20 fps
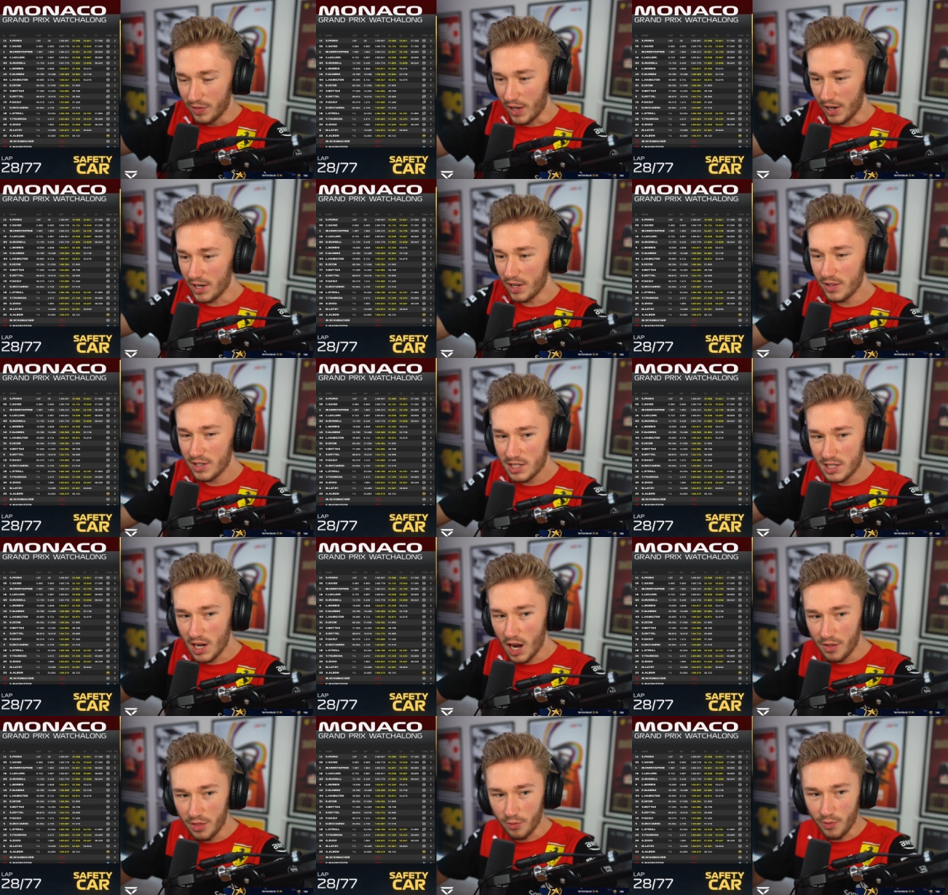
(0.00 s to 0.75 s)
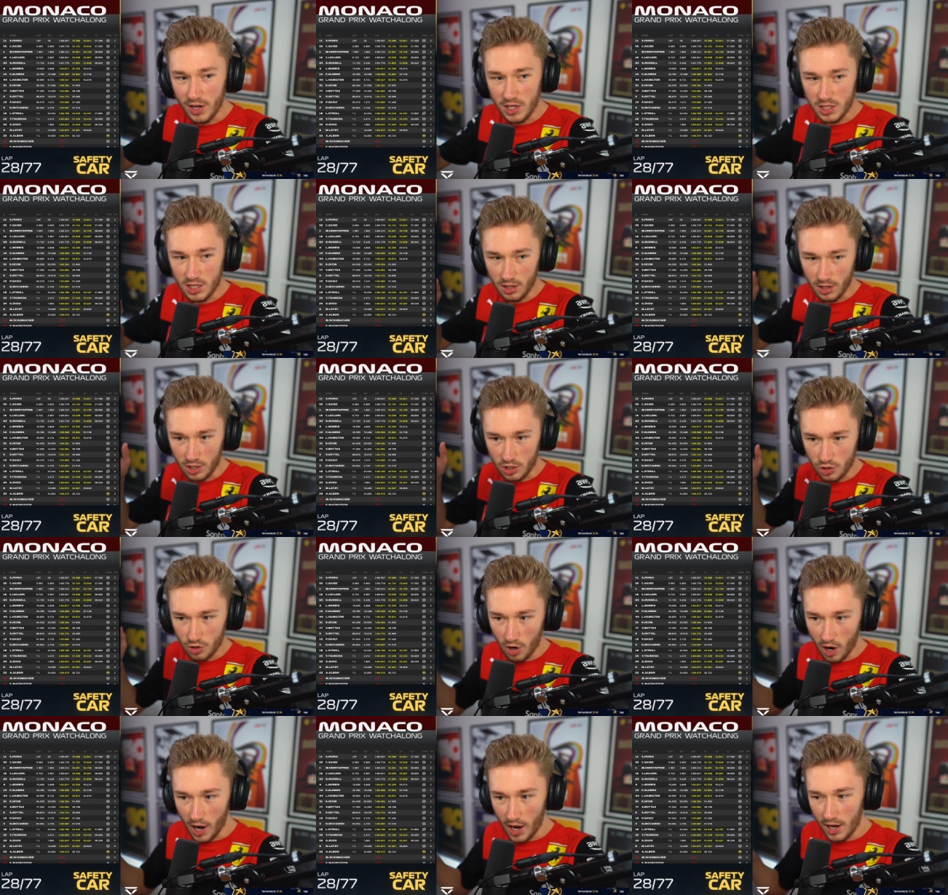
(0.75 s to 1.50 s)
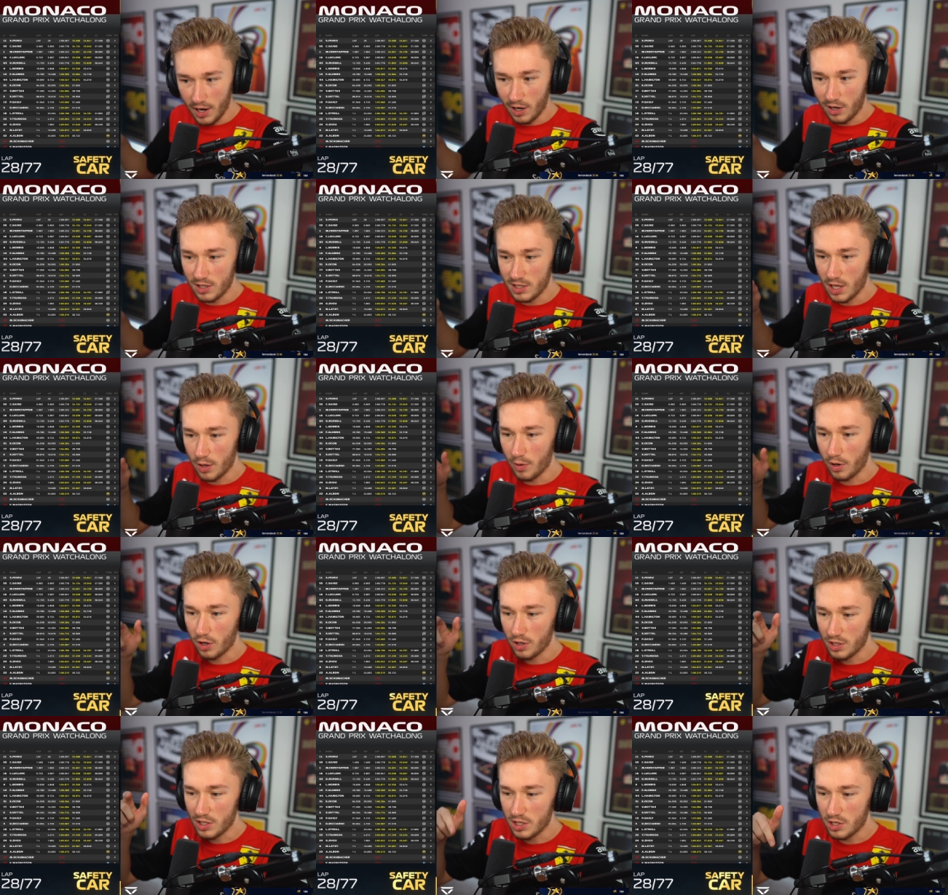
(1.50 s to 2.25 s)
They didn't start the race in the dry because they were
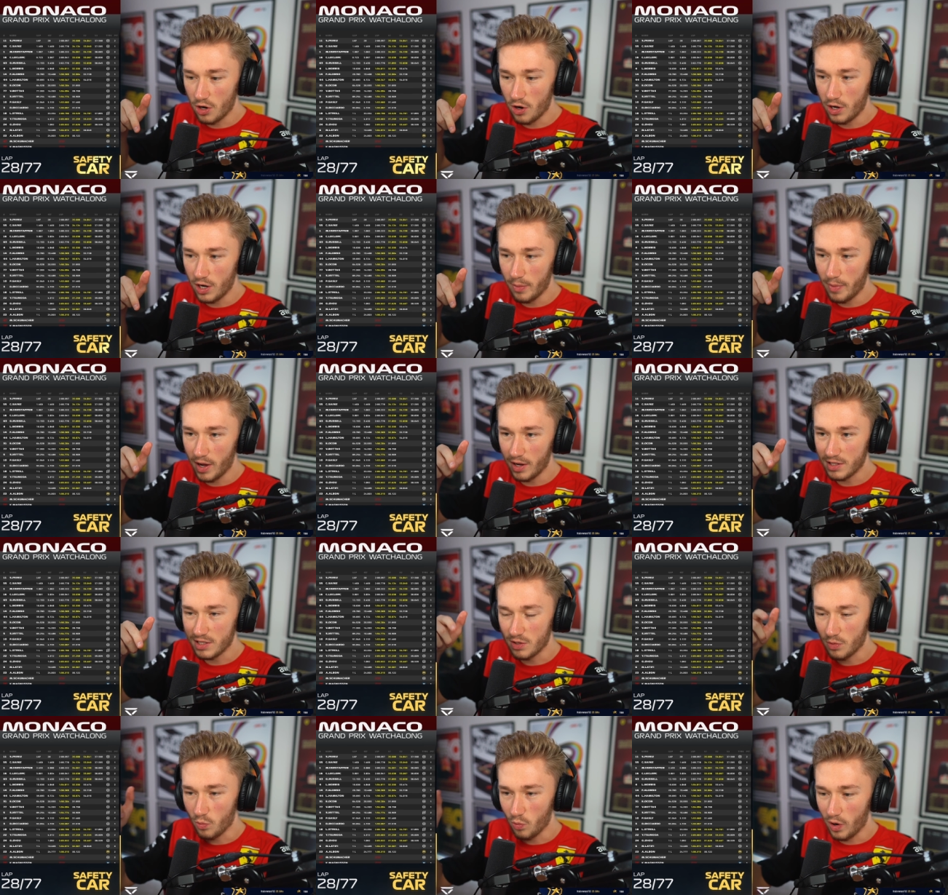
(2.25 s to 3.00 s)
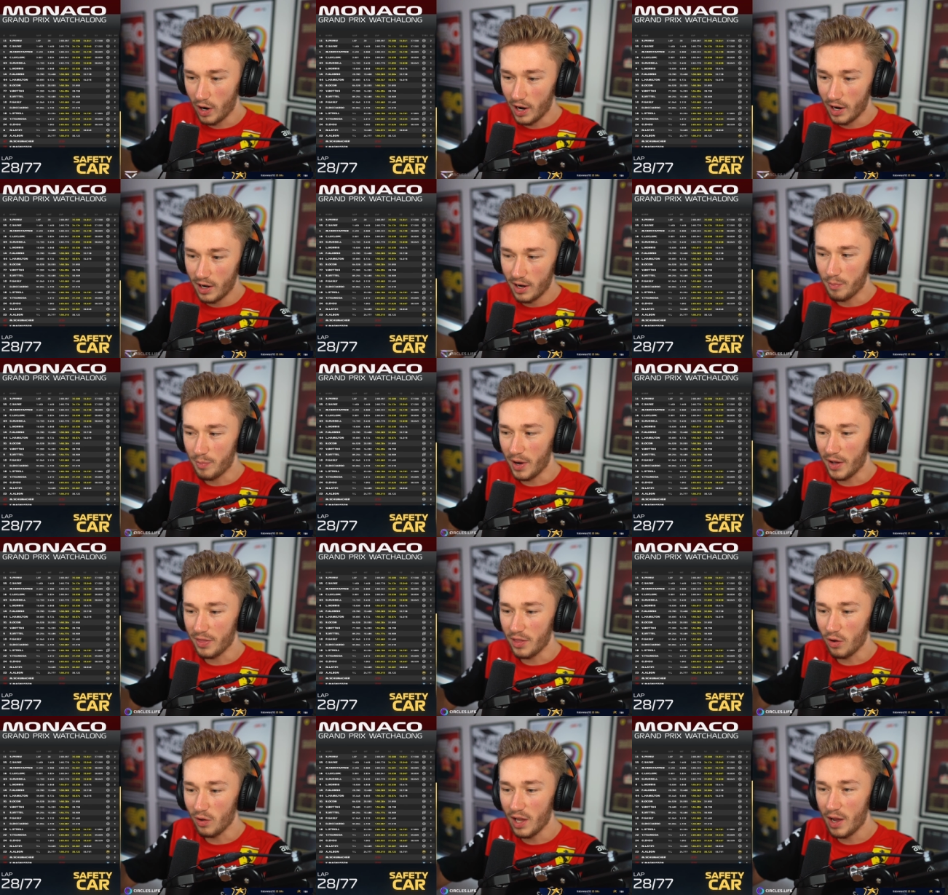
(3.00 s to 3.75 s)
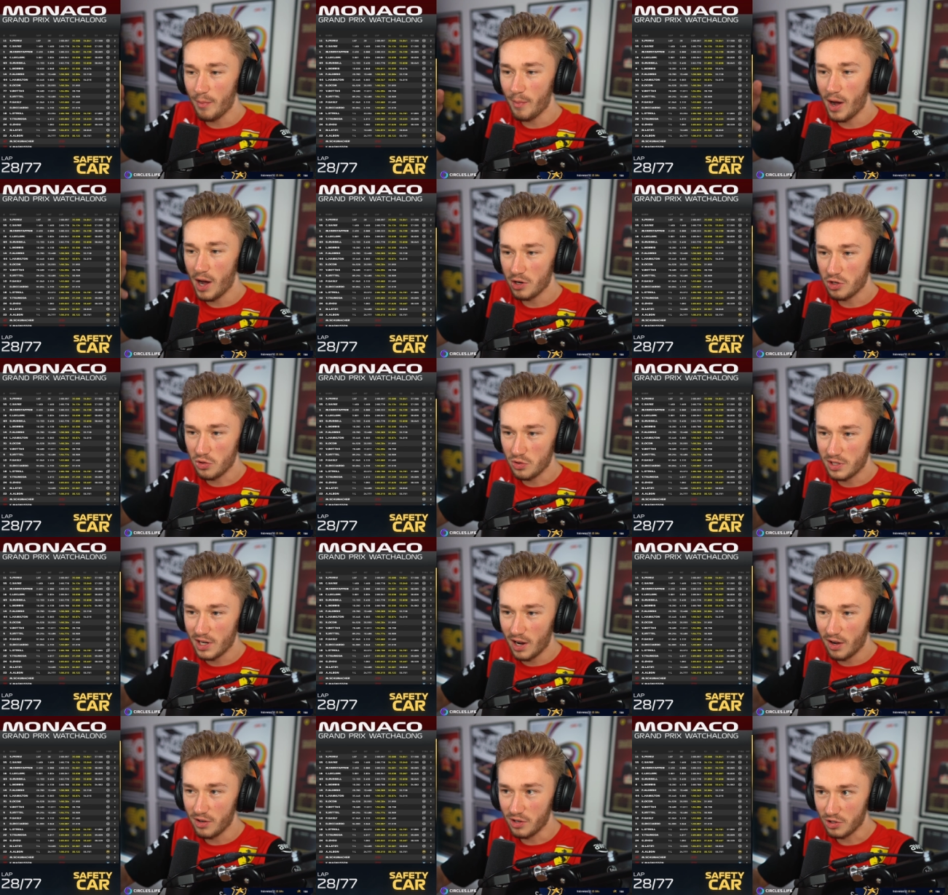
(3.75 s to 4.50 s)
concerned about some wet, but they'll let
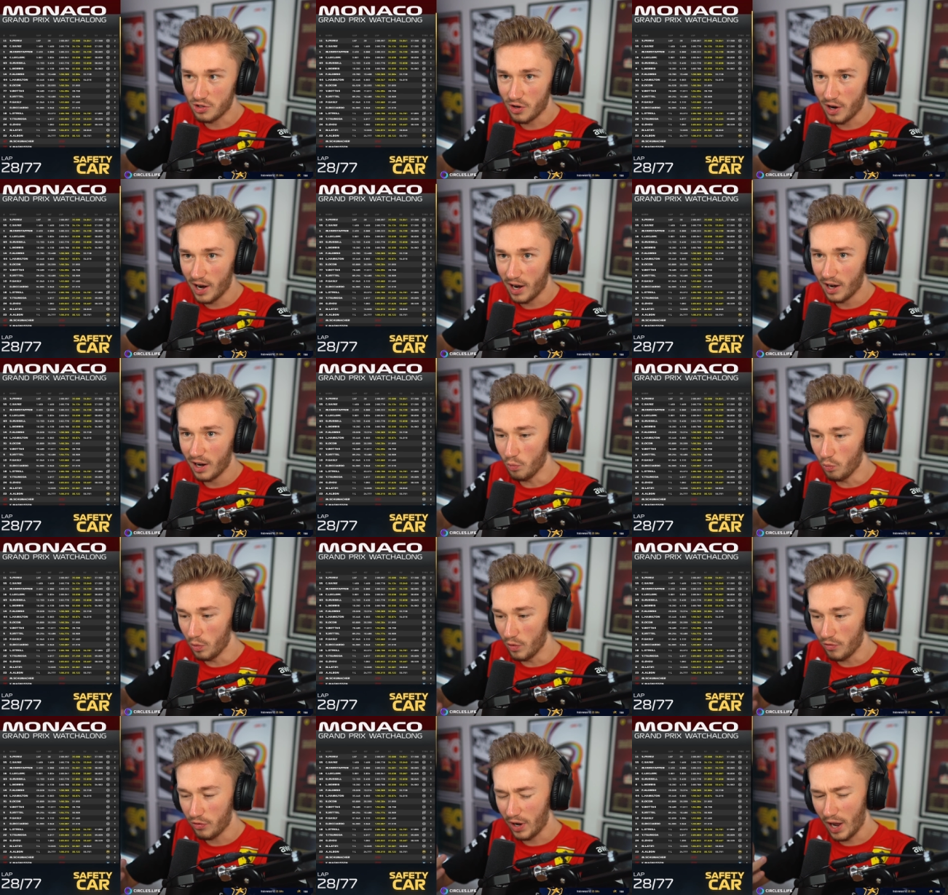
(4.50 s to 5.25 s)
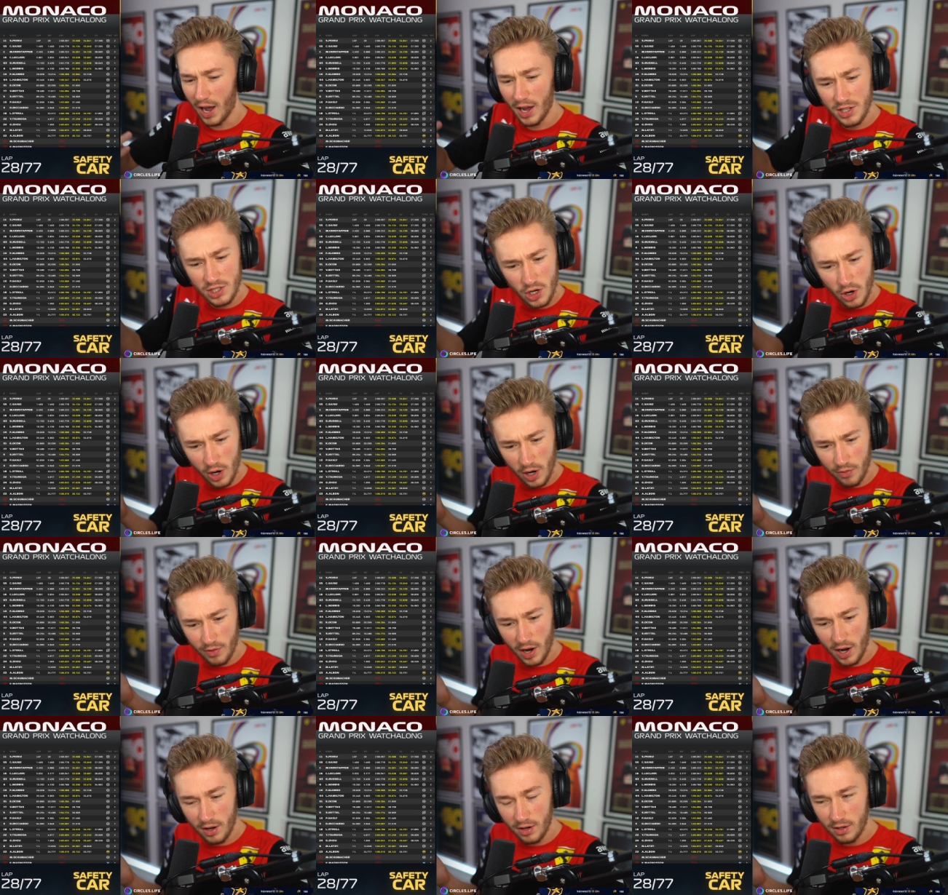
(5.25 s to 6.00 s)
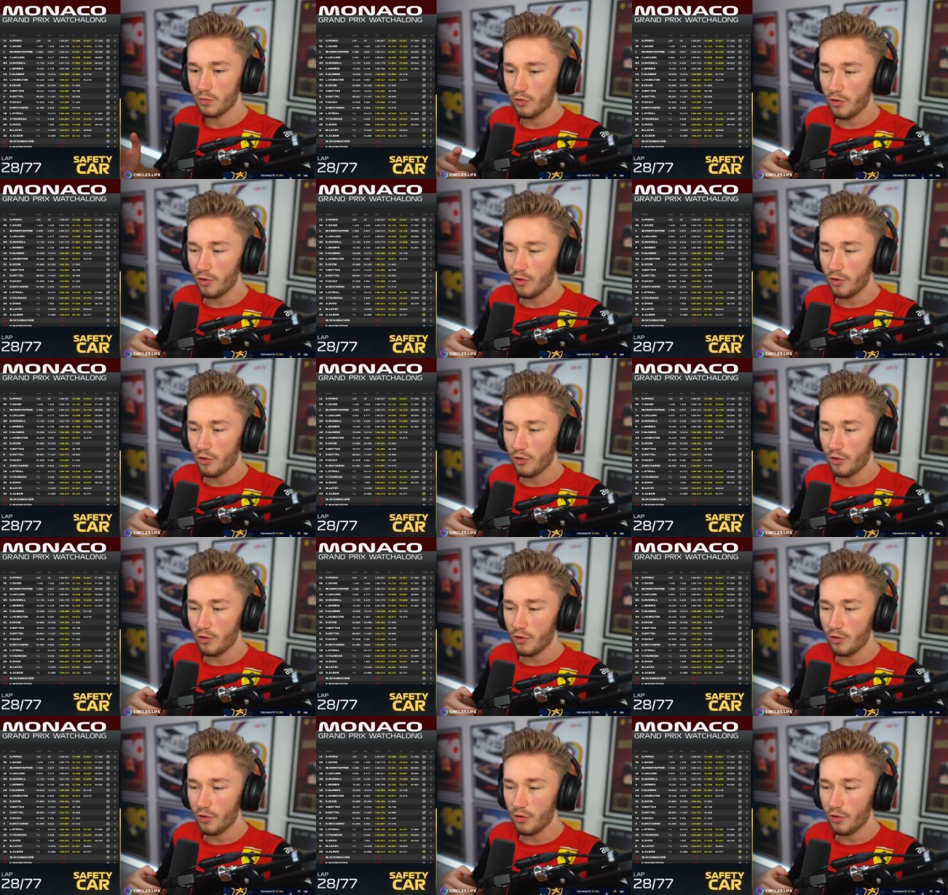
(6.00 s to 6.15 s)
marshals out on track with cars going round.